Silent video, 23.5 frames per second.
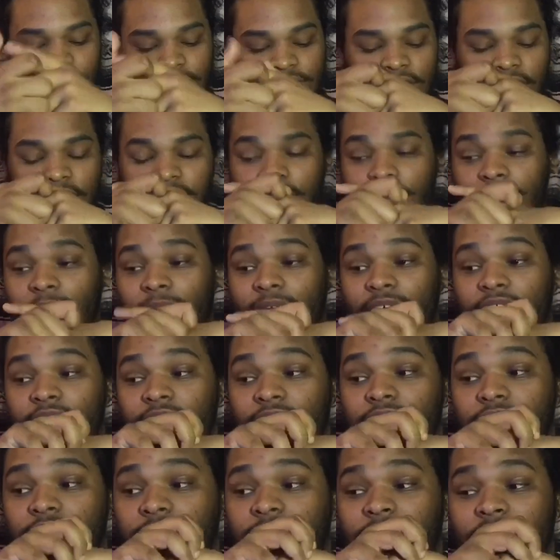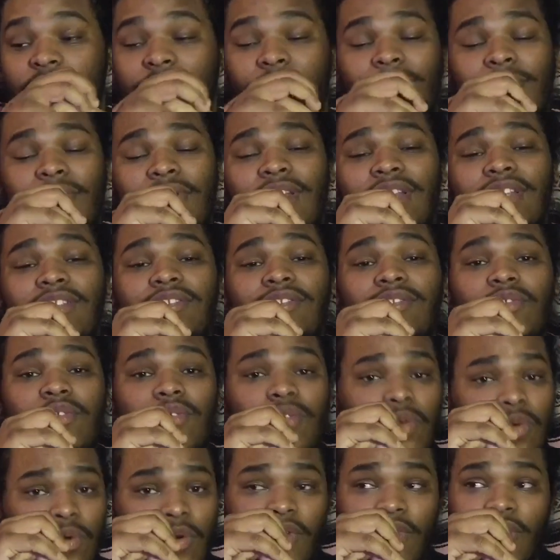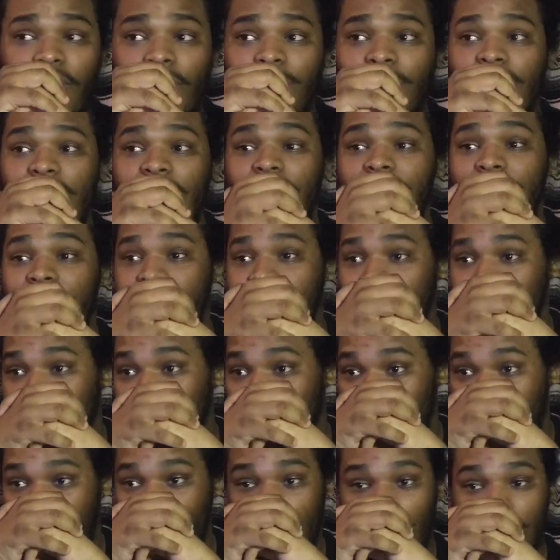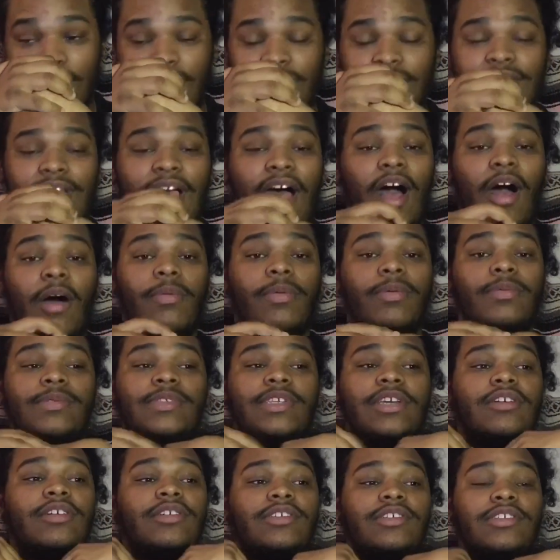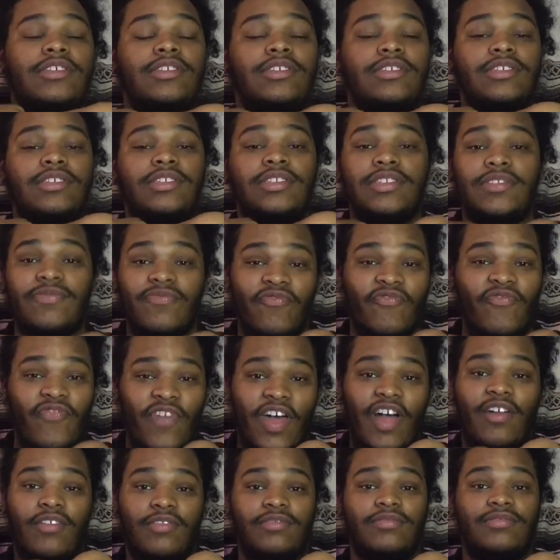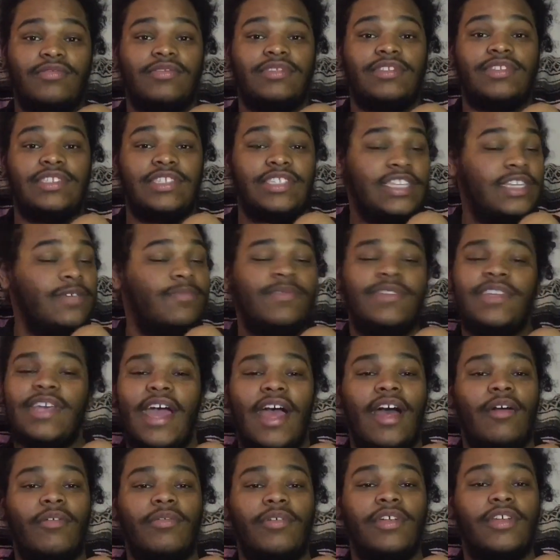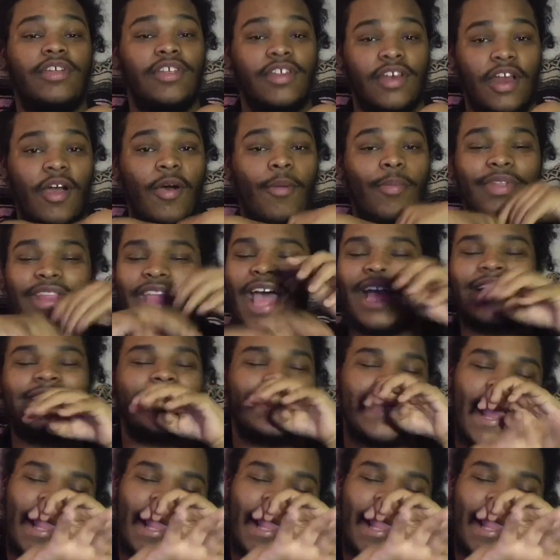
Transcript: done on my YouTube channel. But it's cool though, because these albums are felt deep down, you know. But that's